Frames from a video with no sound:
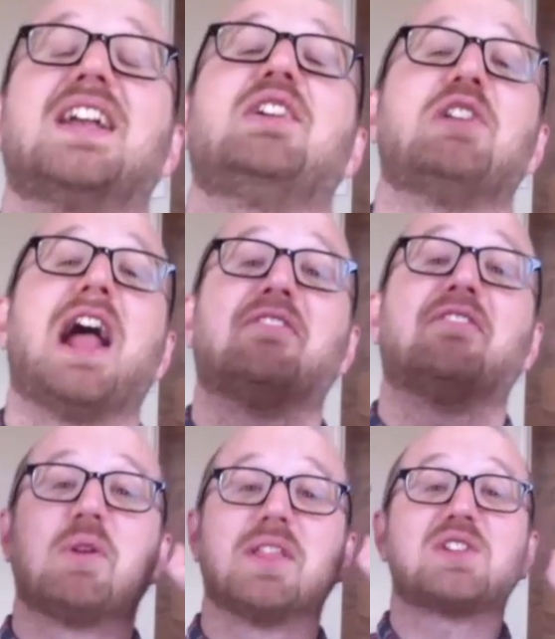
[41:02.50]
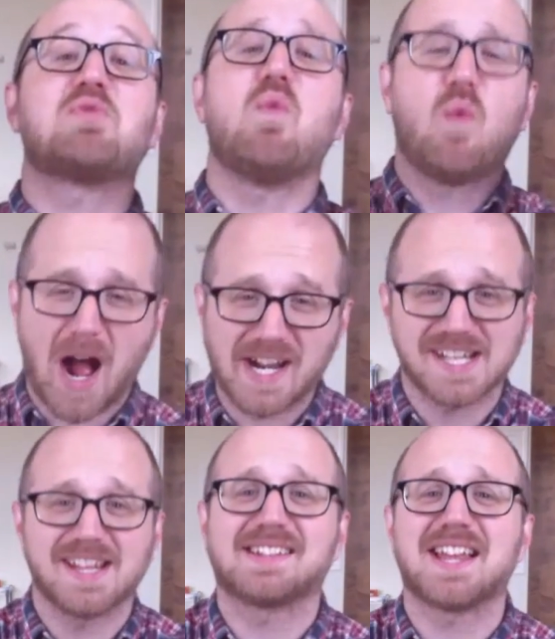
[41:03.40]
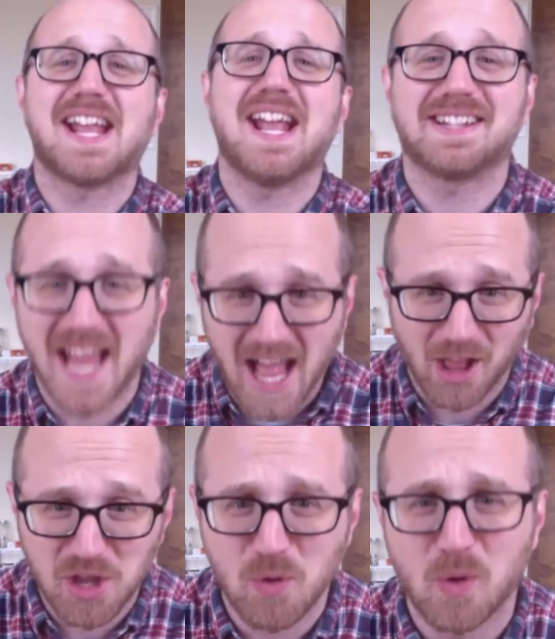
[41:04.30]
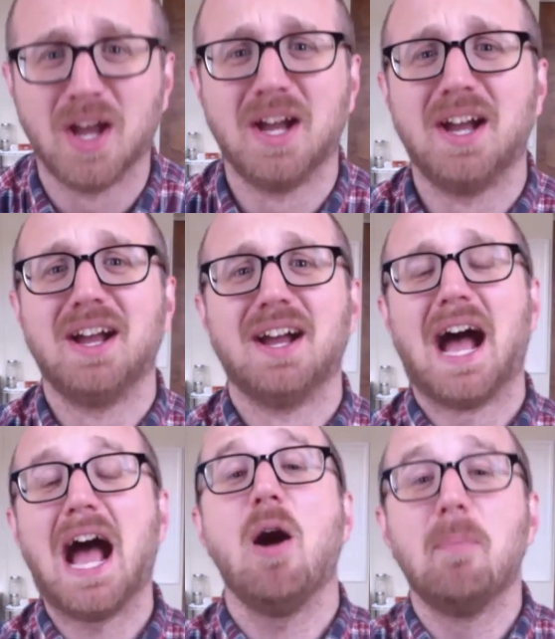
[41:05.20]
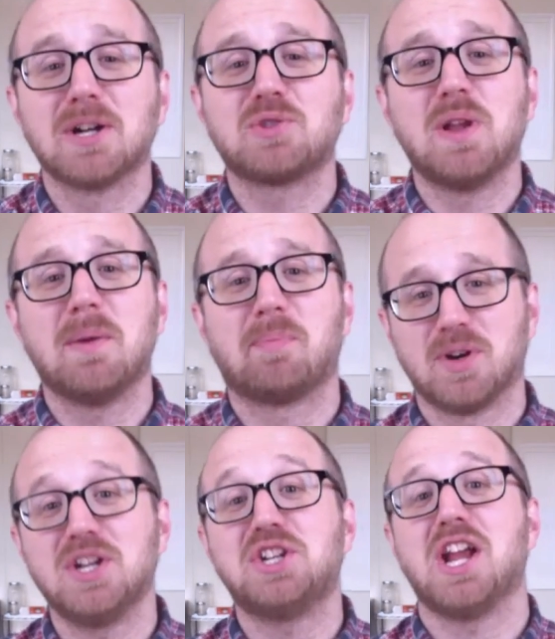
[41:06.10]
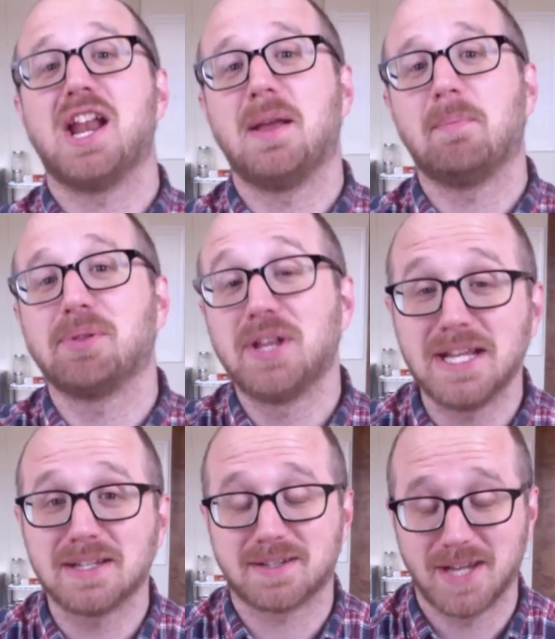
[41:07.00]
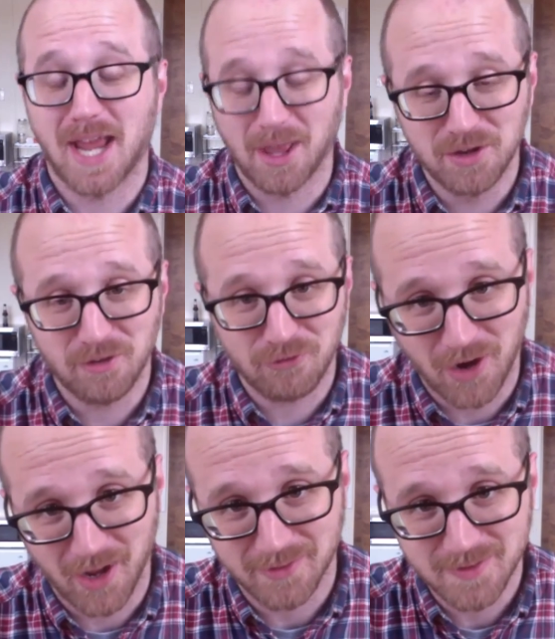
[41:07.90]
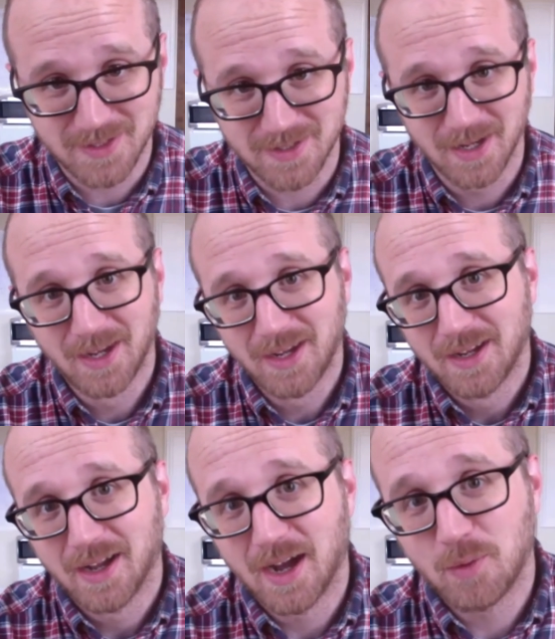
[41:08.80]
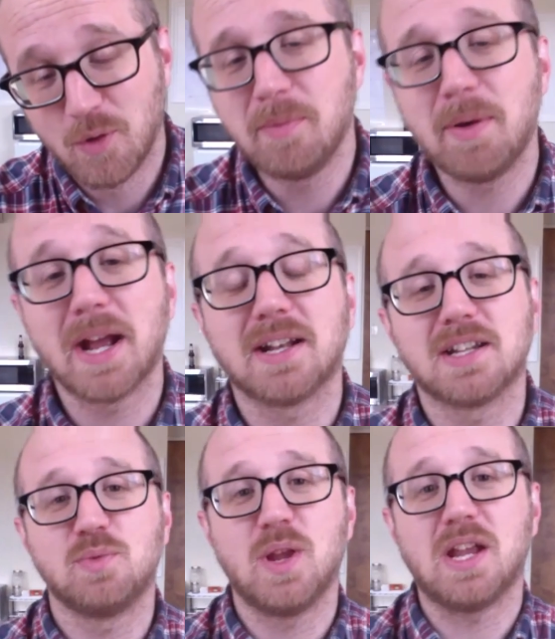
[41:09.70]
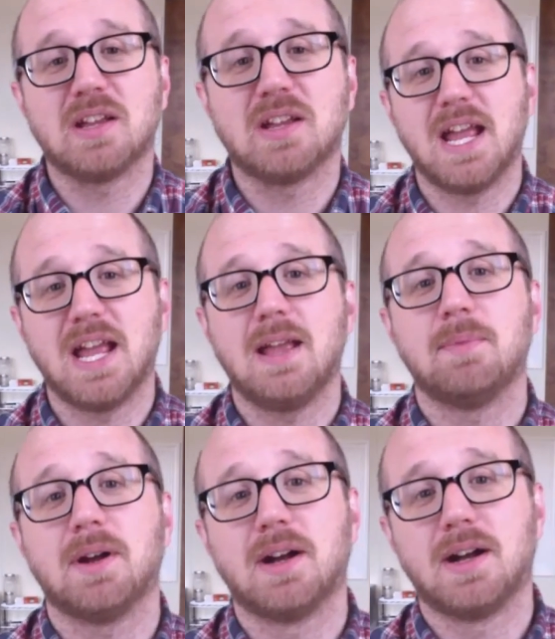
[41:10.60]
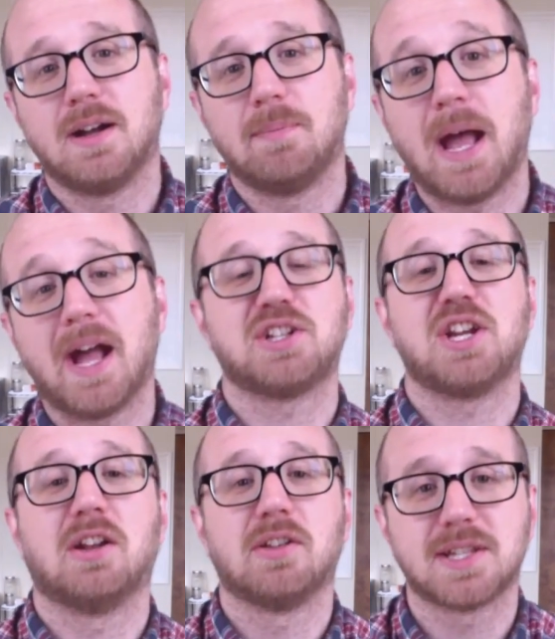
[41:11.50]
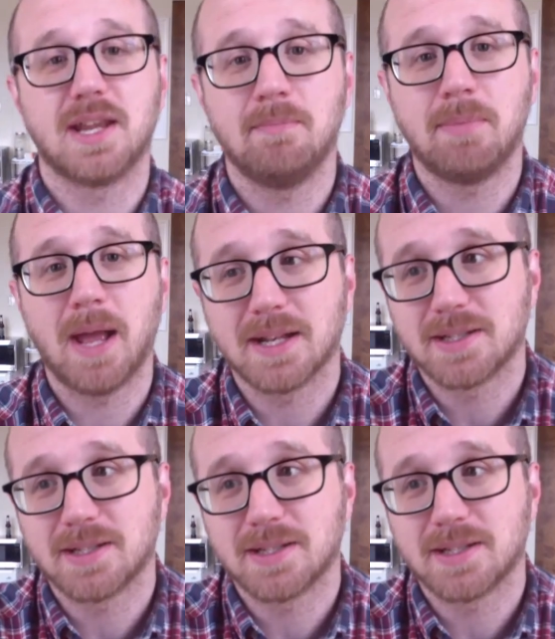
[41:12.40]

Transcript: Thank you to everyone that's watching this. I can't tell you how much we appreciate it. Please tell your friends. Uh, we'll be back next week, same uh, bat channel, same bat